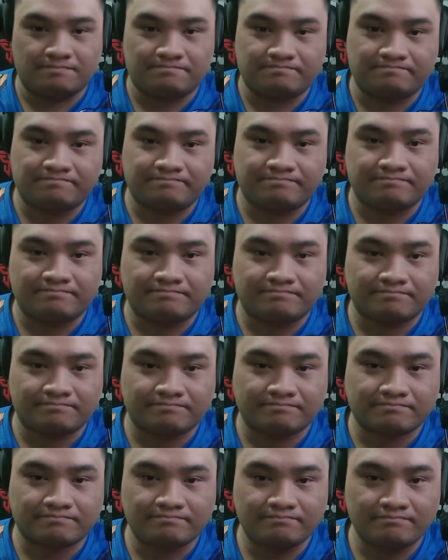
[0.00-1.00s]

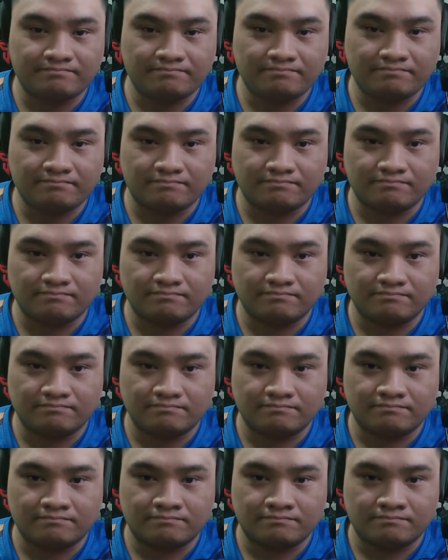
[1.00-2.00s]

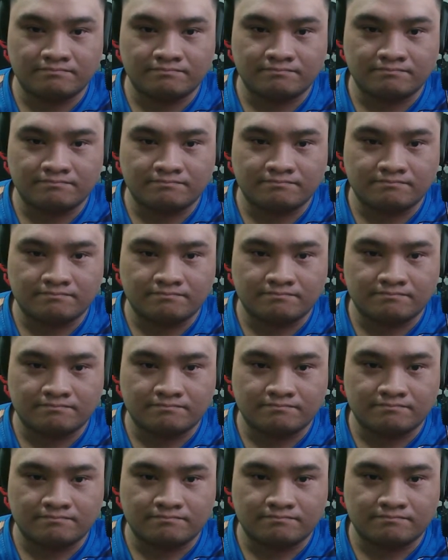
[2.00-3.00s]

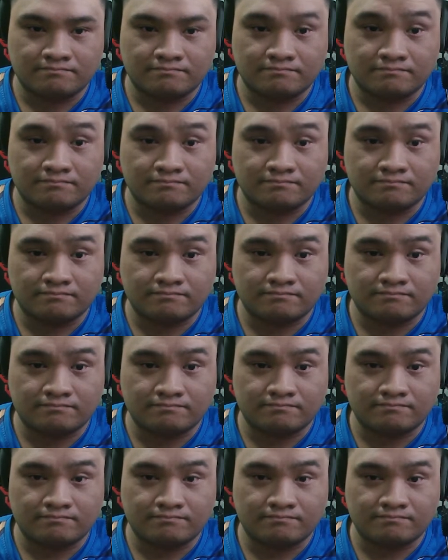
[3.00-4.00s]

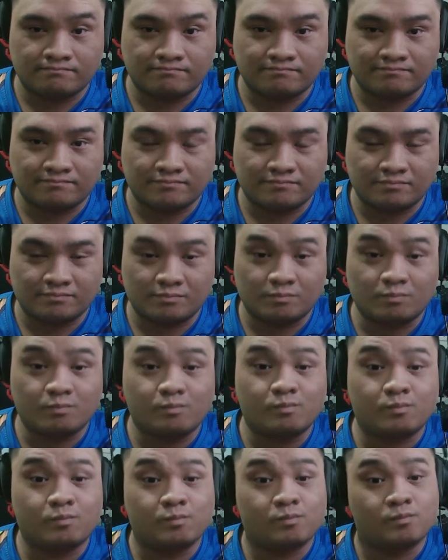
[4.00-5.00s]

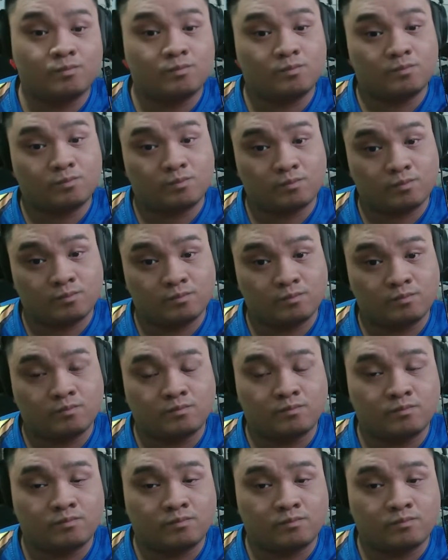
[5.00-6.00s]

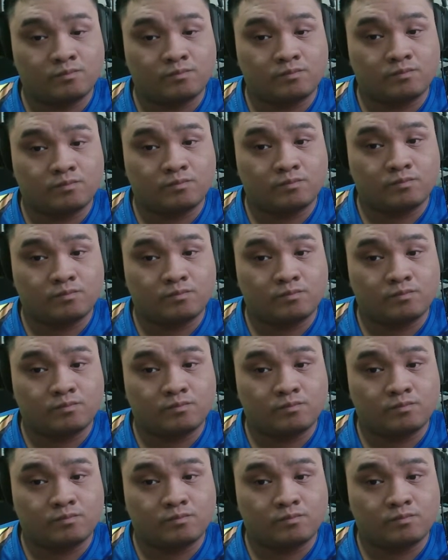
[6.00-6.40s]
No one is speaking in this clip.